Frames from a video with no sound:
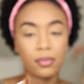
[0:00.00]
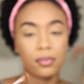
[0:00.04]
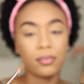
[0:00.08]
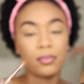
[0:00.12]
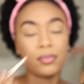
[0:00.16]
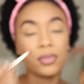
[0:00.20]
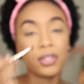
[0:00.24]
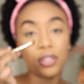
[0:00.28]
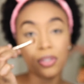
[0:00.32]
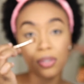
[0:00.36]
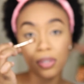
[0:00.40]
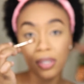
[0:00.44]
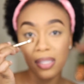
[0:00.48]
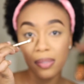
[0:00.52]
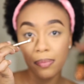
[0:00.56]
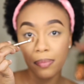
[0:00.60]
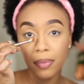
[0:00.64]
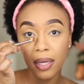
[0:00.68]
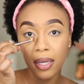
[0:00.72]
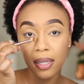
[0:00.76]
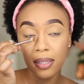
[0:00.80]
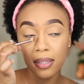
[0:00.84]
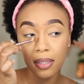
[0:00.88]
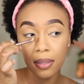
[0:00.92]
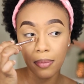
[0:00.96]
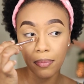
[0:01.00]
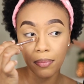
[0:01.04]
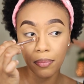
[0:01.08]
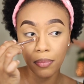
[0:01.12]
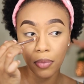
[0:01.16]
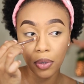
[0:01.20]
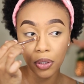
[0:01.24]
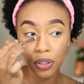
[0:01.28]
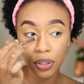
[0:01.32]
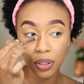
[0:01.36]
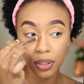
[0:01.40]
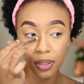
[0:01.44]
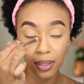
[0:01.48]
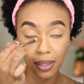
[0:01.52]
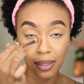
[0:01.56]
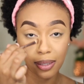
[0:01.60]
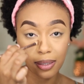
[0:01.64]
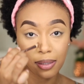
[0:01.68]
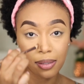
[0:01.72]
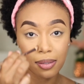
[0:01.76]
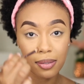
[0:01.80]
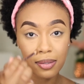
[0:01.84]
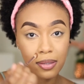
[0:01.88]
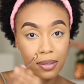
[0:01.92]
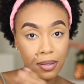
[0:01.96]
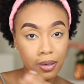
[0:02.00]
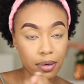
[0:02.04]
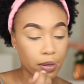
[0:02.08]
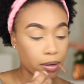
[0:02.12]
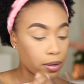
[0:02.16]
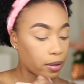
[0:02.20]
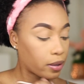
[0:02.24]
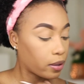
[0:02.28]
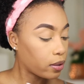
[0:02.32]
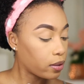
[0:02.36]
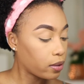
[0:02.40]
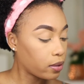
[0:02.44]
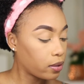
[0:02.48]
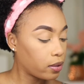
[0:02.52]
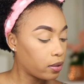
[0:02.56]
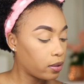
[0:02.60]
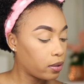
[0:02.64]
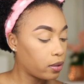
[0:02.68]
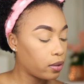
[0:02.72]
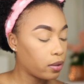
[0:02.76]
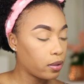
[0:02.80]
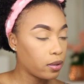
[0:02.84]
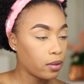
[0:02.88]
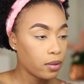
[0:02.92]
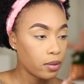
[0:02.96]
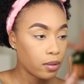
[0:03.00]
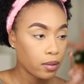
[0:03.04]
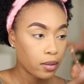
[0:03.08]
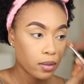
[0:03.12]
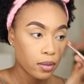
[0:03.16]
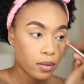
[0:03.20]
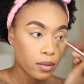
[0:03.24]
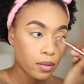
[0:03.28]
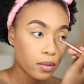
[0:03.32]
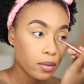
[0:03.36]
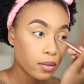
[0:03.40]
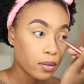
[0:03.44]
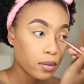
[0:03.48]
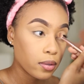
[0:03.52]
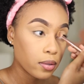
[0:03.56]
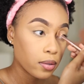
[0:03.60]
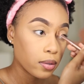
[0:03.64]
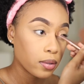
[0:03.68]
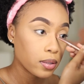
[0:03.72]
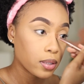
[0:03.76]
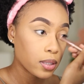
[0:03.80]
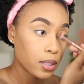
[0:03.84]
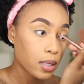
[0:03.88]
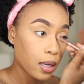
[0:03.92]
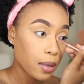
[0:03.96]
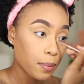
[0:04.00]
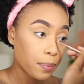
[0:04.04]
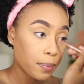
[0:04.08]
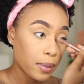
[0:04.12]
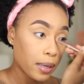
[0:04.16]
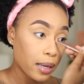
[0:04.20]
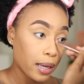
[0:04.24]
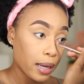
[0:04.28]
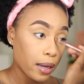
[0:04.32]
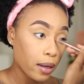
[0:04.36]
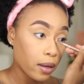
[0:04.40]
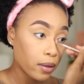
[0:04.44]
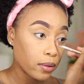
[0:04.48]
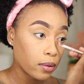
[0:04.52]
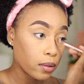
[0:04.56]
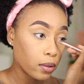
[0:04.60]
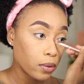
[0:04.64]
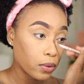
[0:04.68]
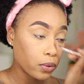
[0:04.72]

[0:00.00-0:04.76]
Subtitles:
which just makes it much easier to apply on the